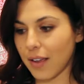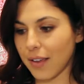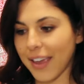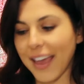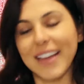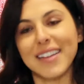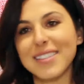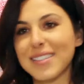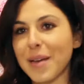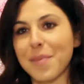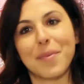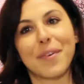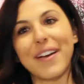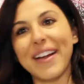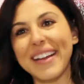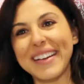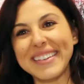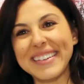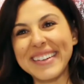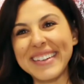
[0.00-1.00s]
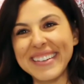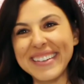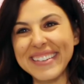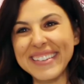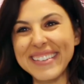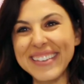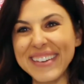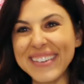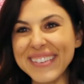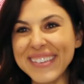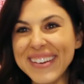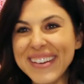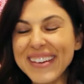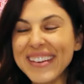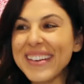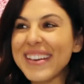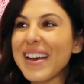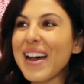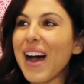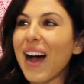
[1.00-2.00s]
I can't separate,
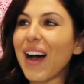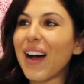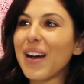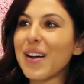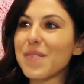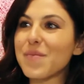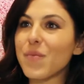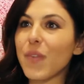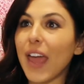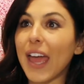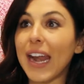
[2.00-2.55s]
And